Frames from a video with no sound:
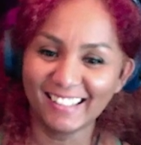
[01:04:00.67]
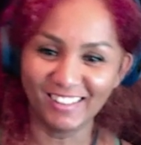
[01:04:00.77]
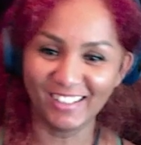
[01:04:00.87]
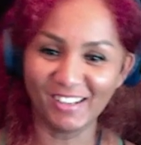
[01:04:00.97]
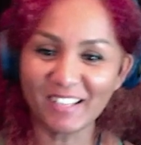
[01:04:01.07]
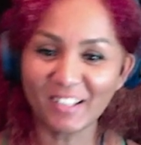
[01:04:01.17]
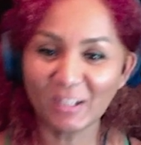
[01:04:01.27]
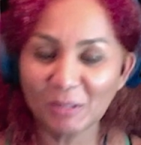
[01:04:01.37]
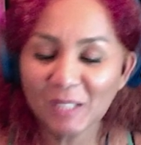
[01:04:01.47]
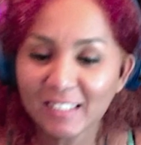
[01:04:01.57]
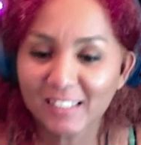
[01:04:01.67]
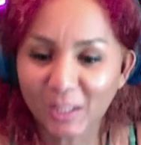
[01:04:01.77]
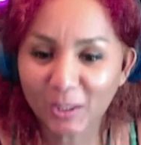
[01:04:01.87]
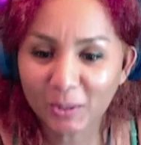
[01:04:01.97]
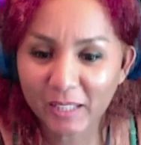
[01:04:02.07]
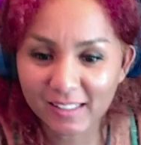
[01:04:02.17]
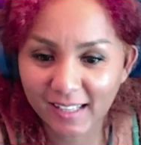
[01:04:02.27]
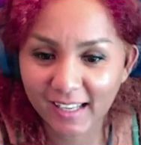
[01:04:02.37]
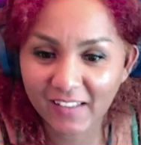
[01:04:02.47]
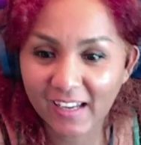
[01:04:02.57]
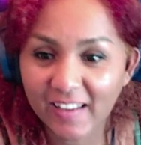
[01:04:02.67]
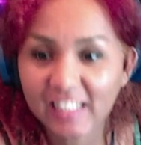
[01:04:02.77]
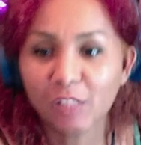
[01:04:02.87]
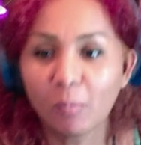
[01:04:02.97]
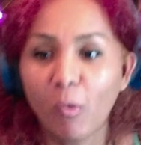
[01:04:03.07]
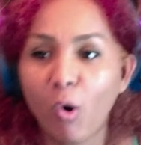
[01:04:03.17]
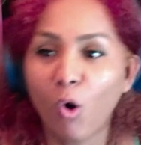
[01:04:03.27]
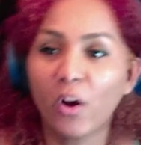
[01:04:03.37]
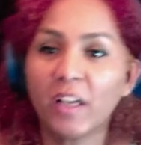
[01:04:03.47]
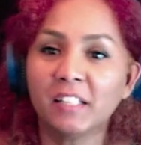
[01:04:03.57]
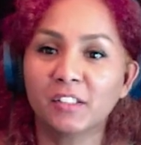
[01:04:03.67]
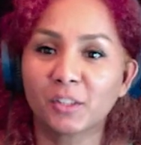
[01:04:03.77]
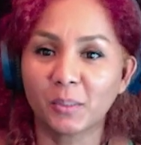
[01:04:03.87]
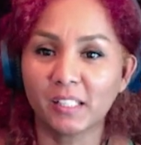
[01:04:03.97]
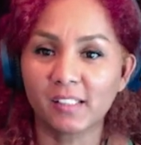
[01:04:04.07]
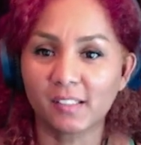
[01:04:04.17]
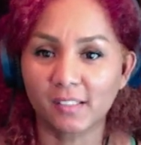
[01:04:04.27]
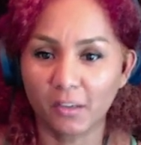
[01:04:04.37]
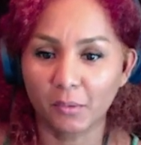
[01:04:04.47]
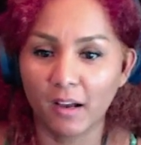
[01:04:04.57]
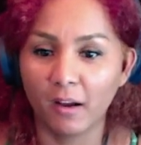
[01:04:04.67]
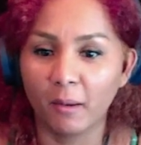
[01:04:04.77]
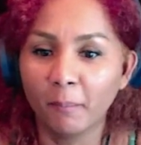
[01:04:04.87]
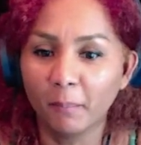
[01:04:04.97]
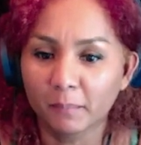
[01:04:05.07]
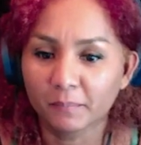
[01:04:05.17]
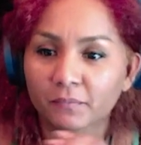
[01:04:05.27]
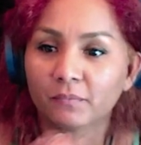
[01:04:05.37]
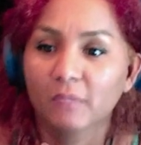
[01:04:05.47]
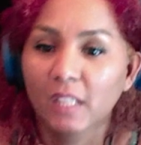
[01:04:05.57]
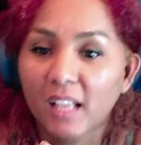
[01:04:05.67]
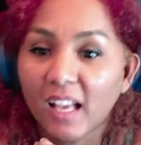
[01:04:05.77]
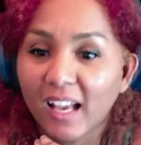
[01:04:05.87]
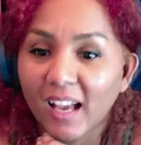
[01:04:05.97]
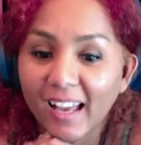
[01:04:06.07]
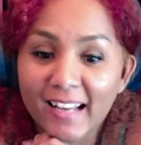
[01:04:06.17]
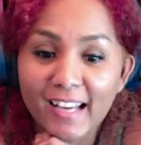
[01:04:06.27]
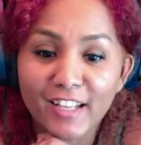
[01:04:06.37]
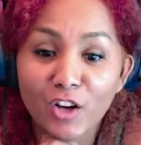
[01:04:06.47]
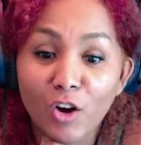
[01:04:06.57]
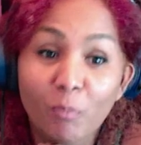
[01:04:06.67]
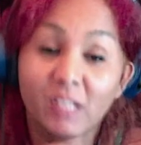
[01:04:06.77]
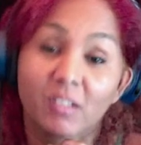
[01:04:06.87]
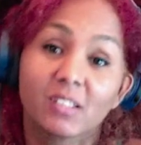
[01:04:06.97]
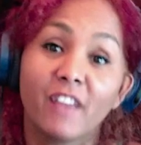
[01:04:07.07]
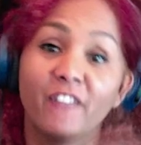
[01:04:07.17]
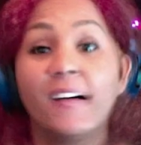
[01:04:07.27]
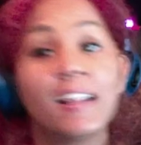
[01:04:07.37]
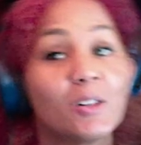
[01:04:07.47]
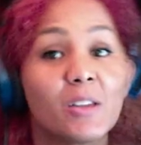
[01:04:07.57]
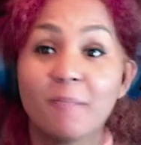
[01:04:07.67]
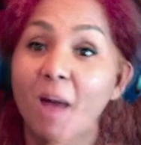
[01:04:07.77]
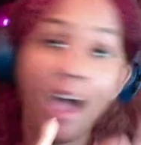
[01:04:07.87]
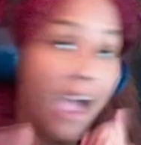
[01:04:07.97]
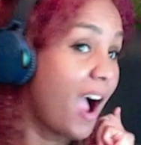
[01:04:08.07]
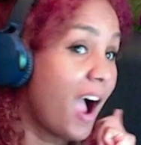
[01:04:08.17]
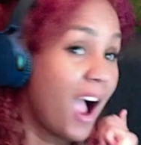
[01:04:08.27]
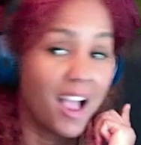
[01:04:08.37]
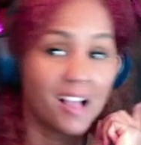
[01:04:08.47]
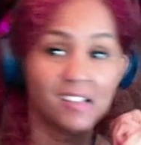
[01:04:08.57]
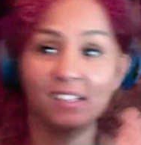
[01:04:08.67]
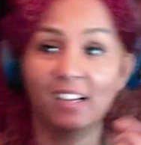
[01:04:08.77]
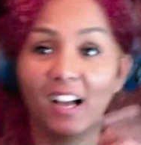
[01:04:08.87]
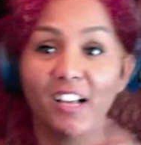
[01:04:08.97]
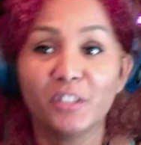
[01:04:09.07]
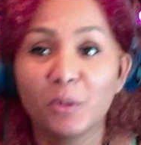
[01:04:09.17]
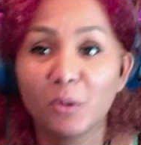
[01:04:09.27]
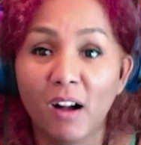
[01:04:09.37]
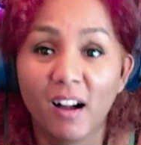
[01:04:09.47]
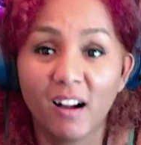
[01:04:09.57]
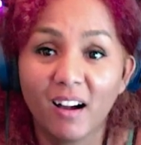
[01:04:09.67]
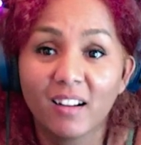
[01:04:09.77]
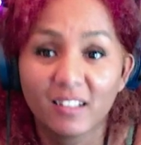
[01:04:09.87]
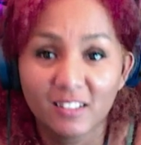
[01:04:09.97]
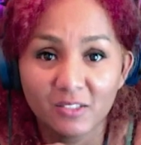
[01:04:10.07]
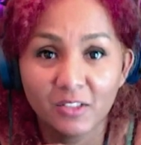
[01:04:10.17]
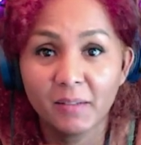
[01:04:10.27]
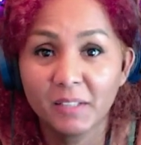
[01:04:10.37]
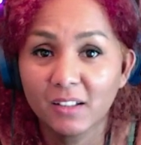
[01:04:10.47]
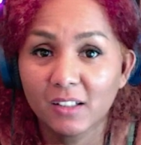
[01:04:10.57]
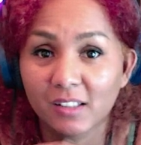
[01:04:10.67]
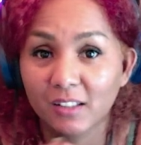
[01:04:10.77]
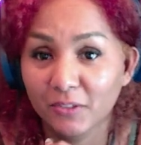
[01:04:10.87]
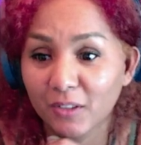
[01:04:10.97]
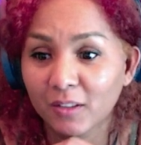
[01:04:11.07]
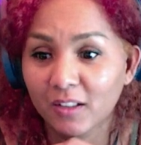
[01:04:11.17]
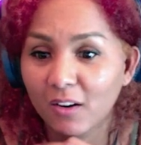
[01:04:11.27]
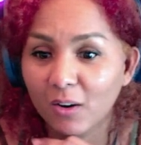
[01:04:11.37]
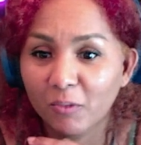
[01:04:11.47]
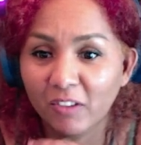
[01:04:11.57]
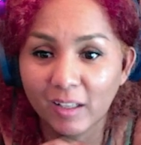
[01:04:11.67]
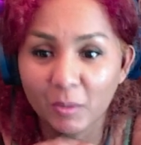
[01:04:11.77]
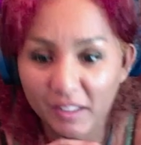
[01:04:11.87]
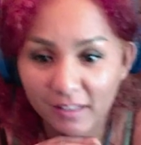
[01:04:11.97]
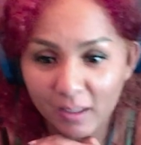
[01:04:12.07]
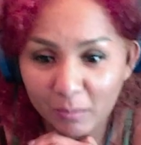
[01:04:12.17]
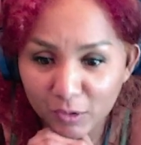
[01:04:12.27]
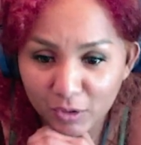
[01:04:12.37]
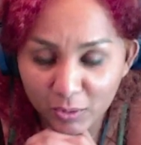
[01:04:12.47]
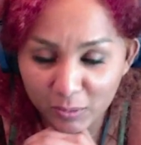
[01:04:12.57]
There we go. So he said that he's more into Instagram, and I know because I follow them. Haha. And you are very lost if you're not following them too.